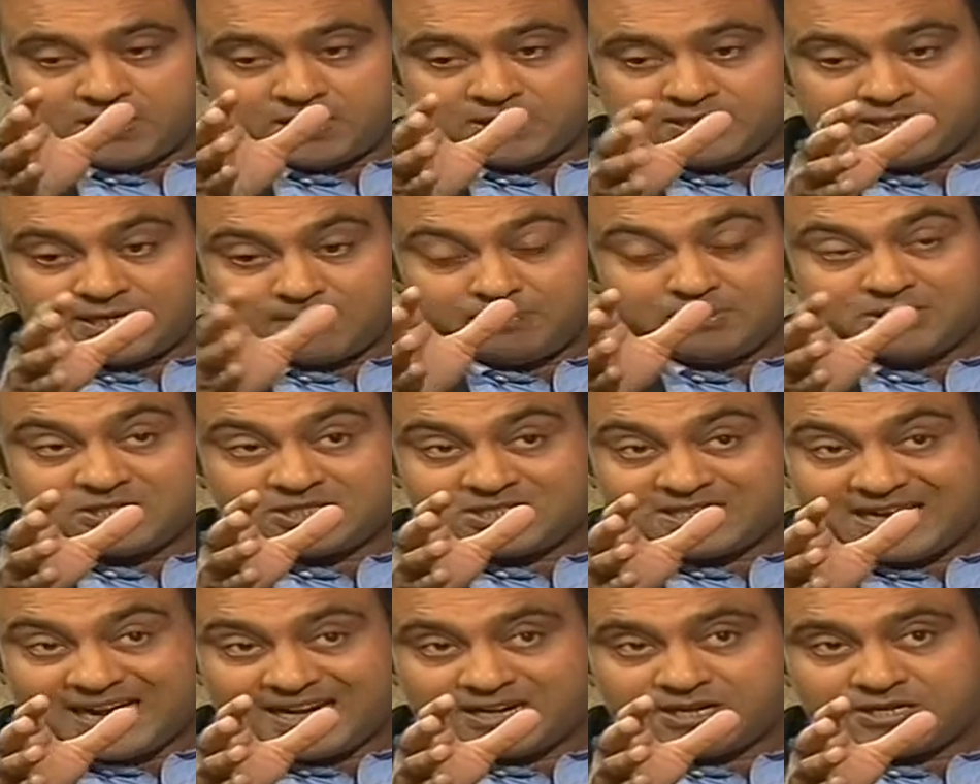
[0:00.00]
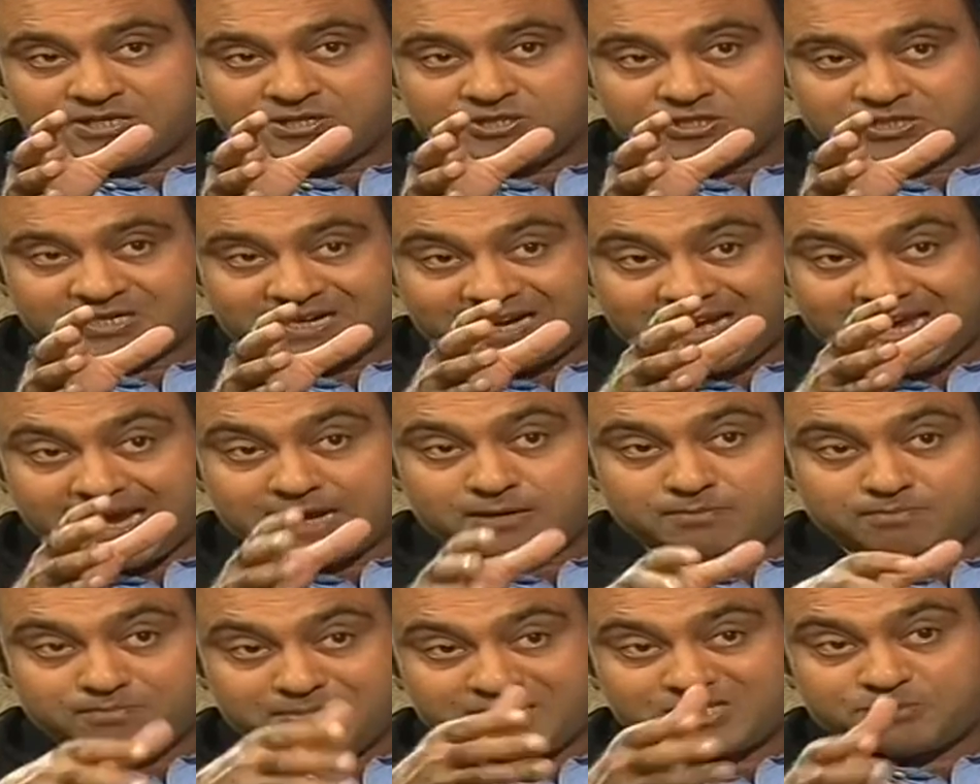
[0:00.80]
double standards
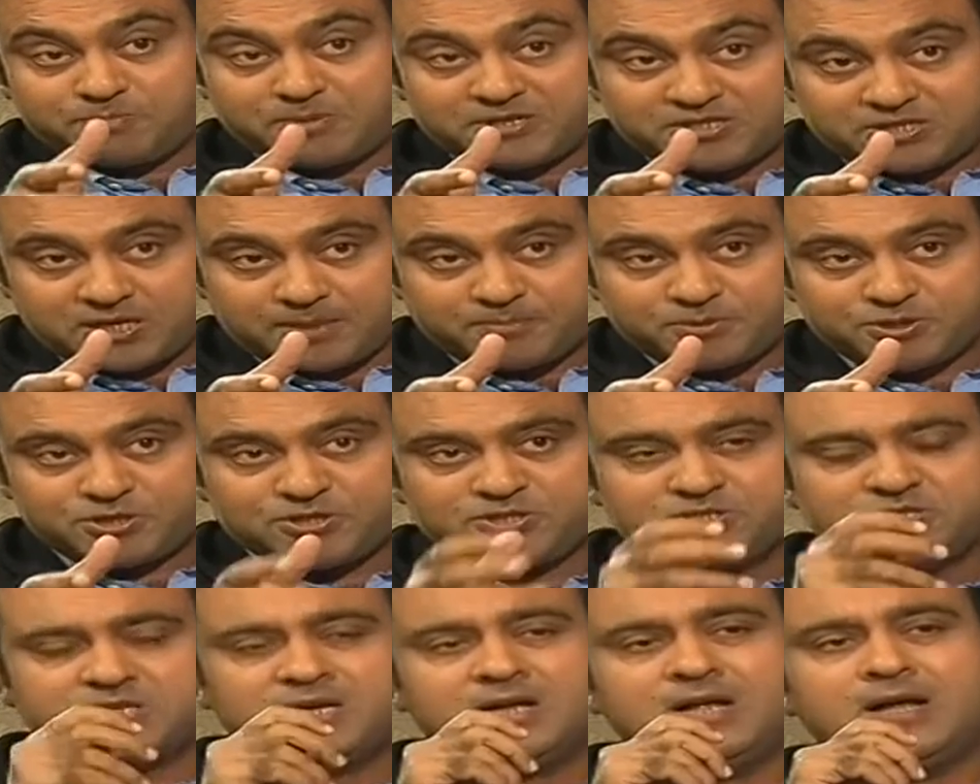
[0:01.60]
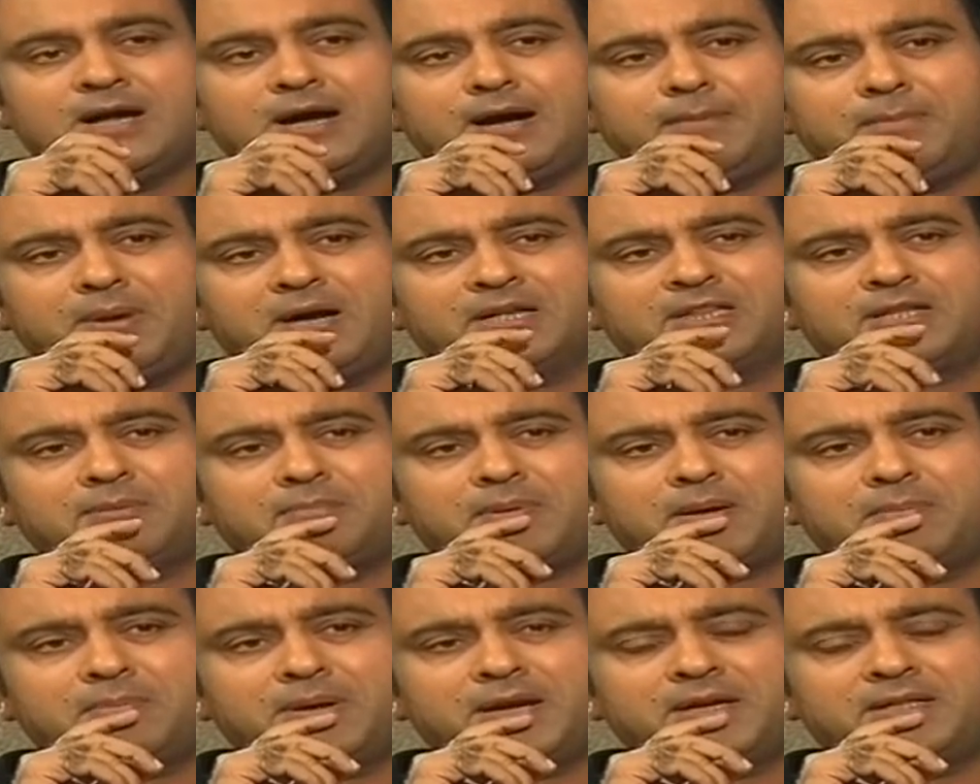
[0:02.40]
create misperceptions among the
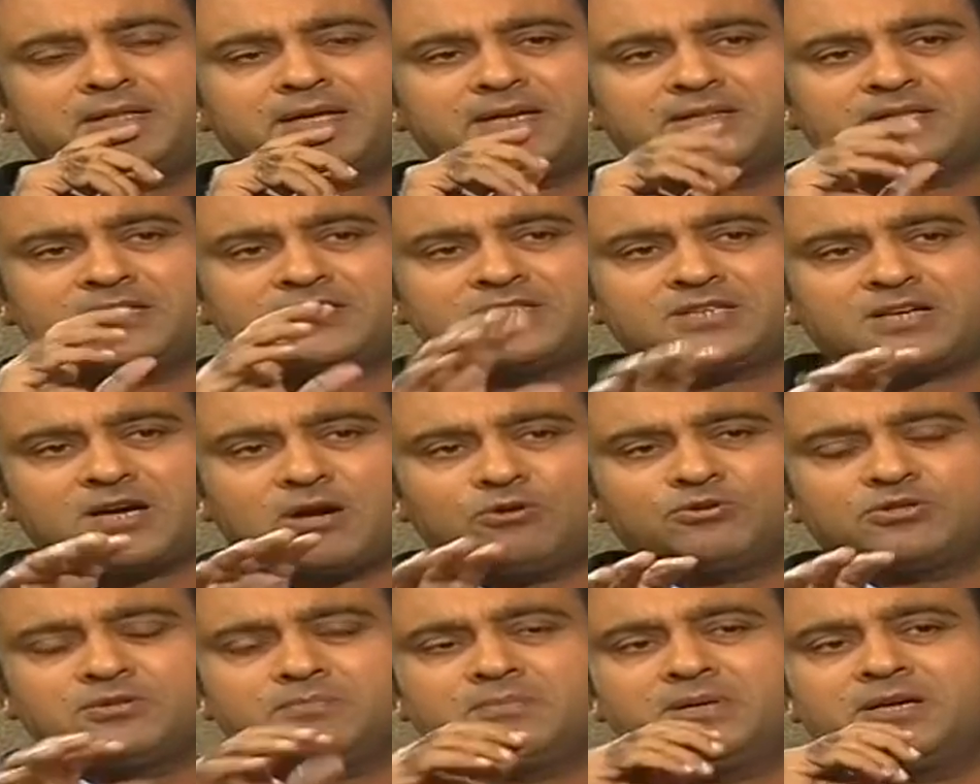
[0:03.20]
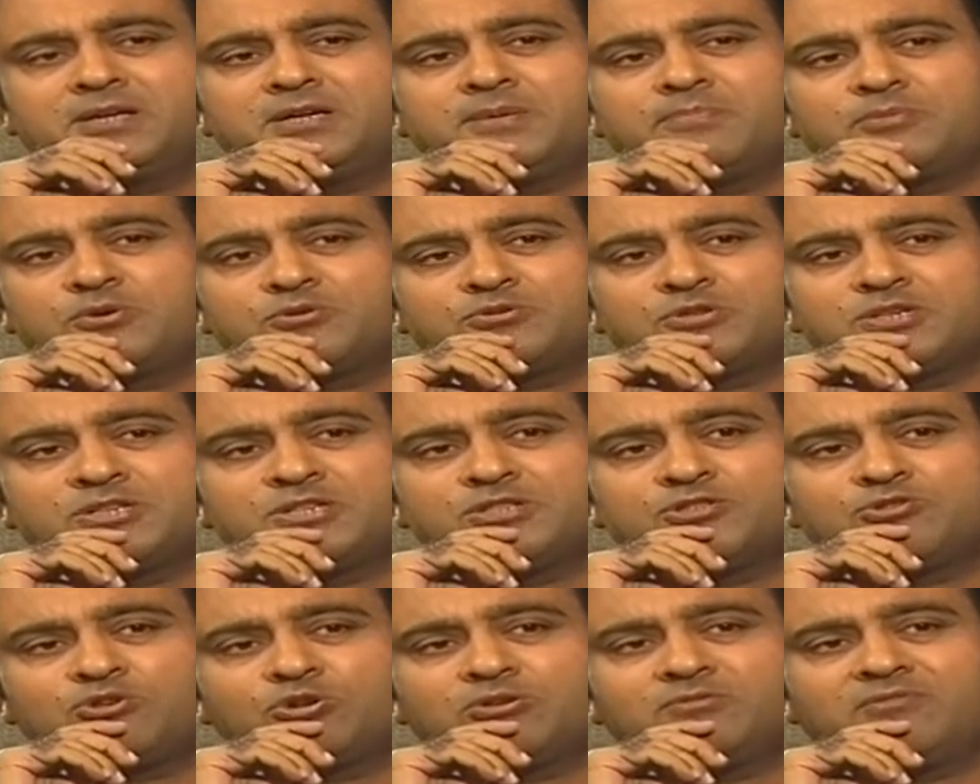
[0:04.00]
public that this accountability process
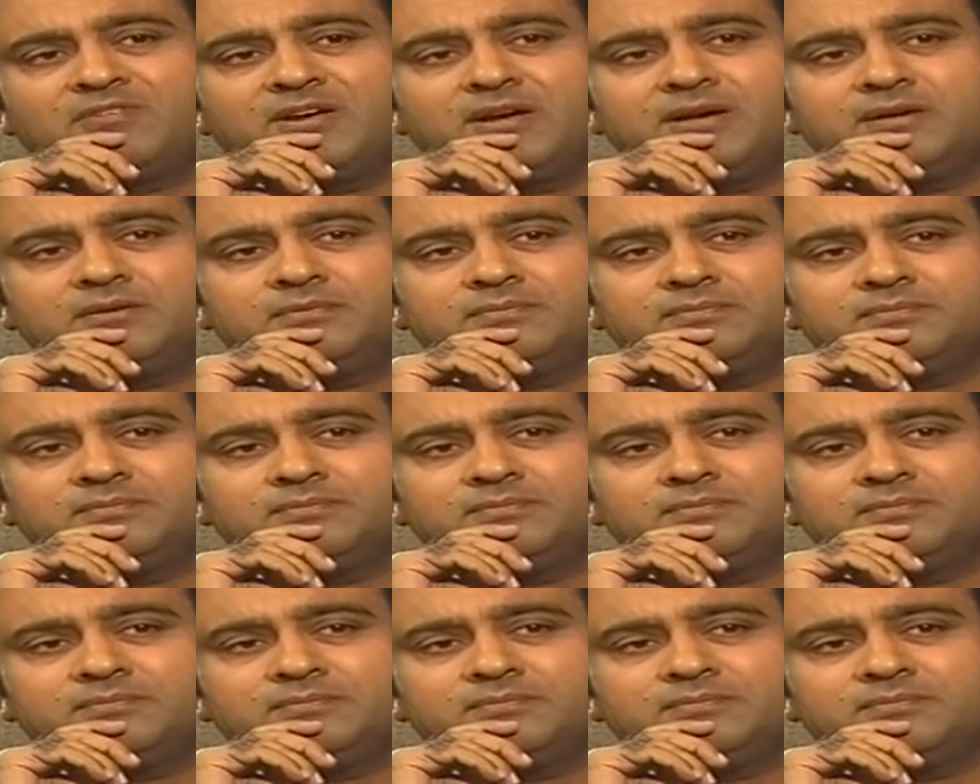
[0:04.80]
is not fair?